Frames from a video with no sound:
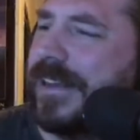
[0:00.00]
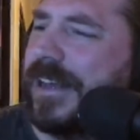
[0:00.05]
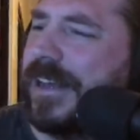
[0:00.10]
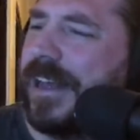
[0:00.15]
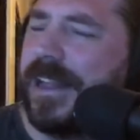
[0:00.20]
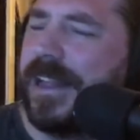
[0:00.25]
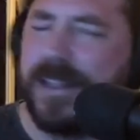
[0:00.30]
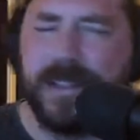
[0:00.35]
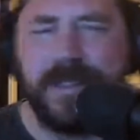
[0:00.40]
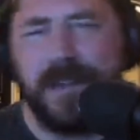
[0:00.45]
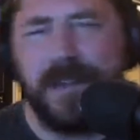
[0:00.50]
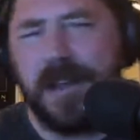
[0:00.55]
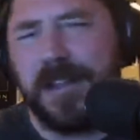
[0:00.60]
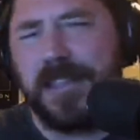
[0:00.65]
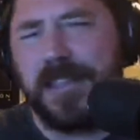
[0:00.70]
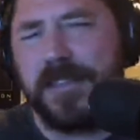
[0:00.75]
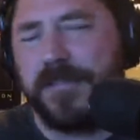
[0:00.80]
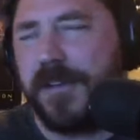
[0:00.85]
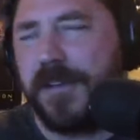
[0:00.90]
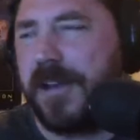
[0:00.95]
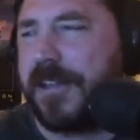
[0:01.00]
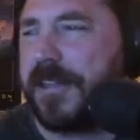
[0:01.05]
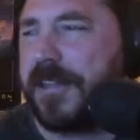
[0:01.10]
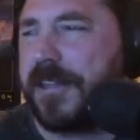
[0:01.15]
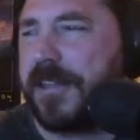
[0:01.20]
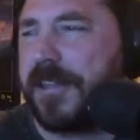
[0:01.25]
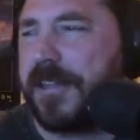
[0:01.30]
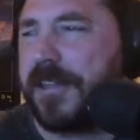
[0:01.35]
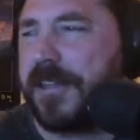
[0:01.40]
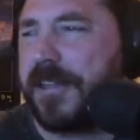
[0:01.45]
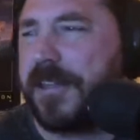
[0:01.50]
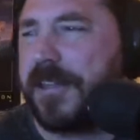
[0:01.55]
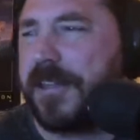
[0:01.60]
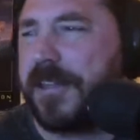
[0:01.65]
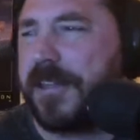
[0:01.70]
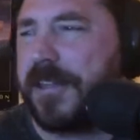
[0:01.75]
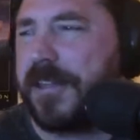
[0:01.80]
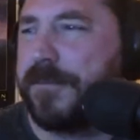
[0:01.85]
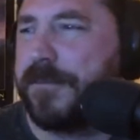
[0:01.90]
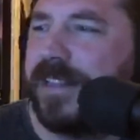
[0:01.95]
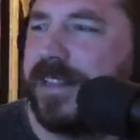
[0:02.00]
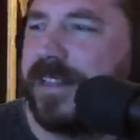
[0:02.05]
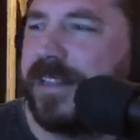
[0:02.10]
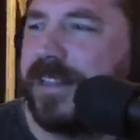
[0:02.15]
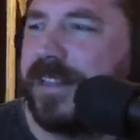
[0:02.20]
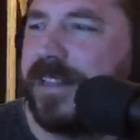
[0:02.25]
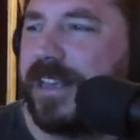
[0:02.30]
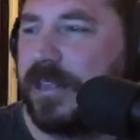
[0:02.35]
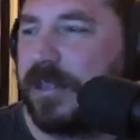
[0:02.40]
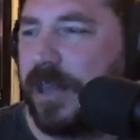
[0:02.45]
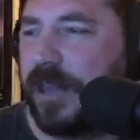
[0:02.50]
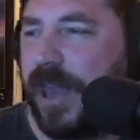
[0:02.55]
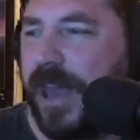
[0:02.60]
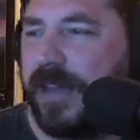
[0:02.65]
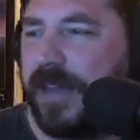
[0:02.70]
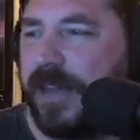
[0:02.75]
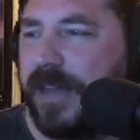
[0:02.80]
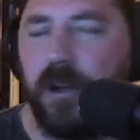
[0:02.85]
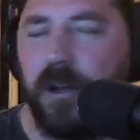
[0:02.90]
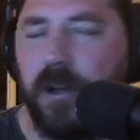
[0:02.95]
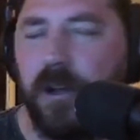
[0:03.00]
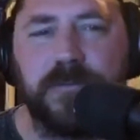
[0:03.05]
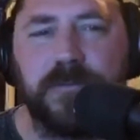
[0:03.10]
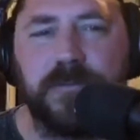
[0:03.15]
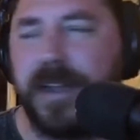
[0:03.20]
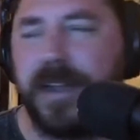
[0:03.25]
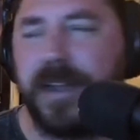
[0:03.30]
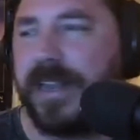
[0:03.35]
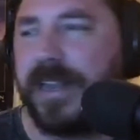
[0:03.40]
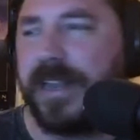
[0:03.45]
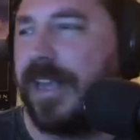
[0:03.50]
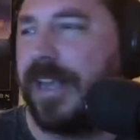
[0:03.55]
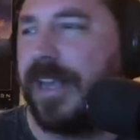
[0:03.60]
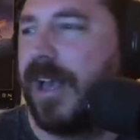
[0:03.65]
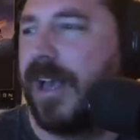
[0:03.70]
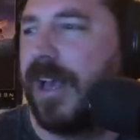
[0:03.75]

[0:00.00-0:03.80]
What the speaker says: Lots of awesome people in the chat already.